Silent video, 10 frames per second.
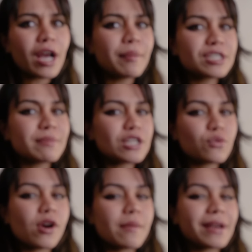coming to my
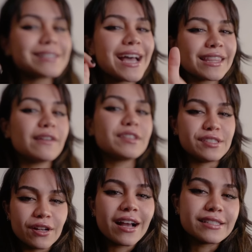tour because I'd love to
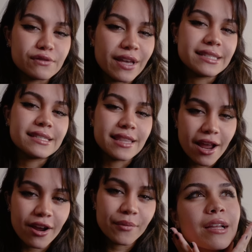see your guys' faces
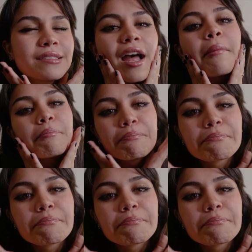there. It's time.